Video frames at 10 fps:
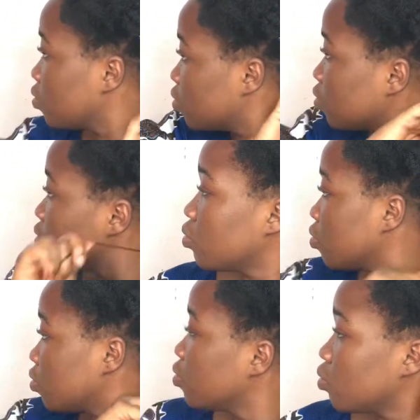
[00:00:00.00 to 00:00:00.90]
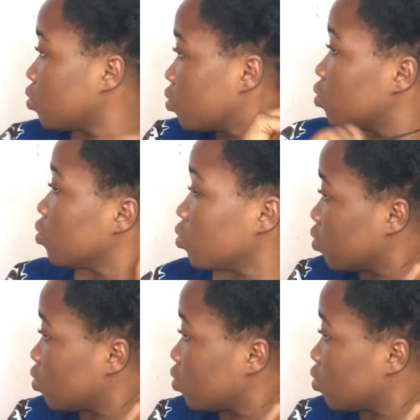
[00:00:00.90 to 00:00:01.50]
Thank you guys so much for